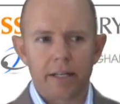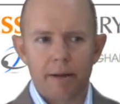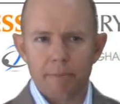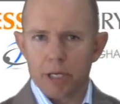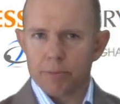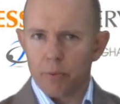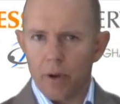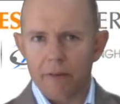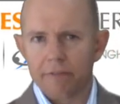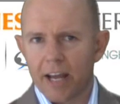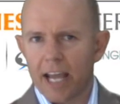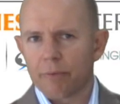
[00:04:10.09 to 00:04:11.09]
most people have
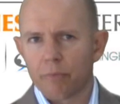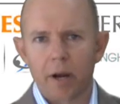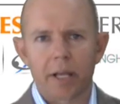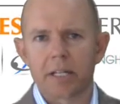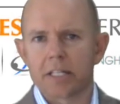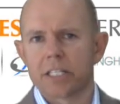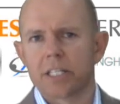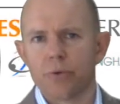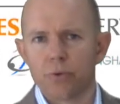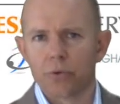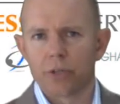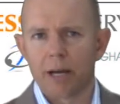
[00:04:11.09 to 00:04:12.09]
name, rank and
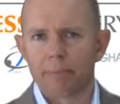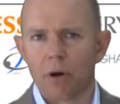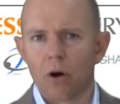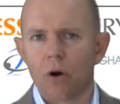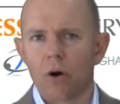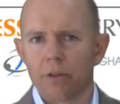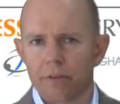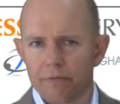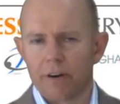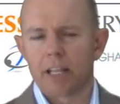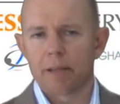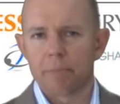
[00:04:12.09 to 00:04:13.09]
serial number on the
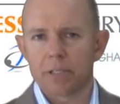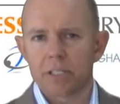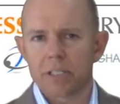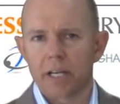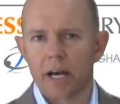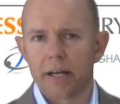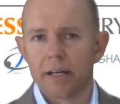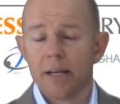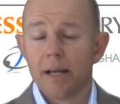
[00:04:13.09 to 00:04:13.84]
front of their business card.